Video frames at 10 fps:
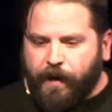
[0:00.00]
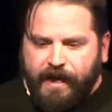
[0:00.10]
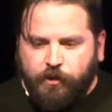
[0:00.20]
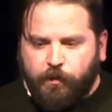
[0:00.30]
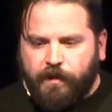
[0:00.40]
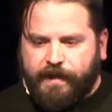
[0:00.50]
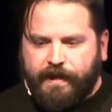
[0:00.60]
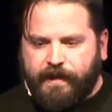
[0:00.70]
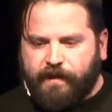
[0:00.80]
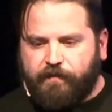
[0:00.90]
gradual
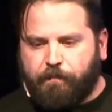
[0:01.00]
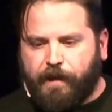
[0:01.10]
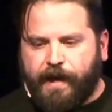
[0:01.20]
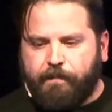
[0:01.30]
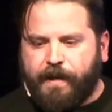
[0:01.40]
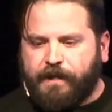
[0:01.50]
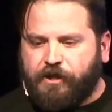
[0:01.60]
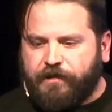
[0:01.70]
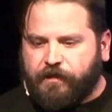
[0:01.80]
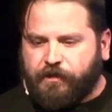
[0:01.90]
healing of the blind
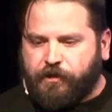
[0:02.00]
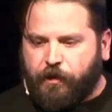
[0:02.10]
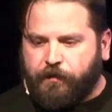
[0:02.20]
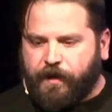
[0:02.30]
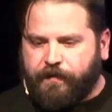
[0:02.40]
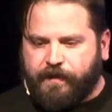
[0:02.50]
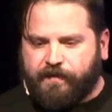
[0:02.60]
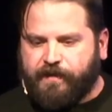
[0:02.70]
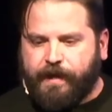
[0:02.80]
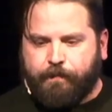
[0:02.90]
man, Jesus shows how the
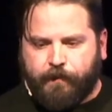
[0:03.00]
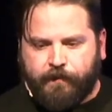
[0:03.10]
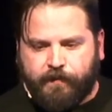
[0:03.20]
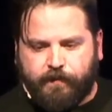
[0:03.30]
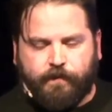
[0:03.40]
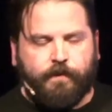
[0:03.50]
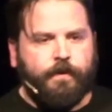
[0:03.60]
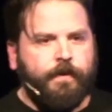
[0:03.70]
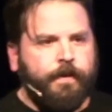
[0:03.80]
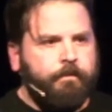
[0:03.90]
disciples
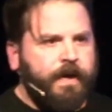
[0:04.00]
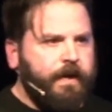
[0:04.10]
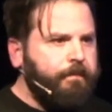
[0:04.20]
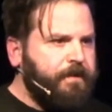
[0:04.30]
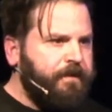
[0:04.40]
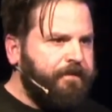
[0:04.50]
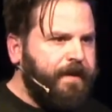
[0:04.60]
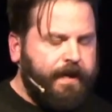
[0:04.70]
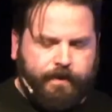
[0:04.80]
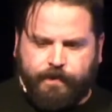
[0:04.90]
may come to
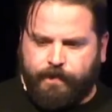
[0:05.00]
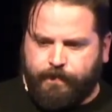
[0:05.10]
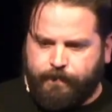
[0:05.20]
faith.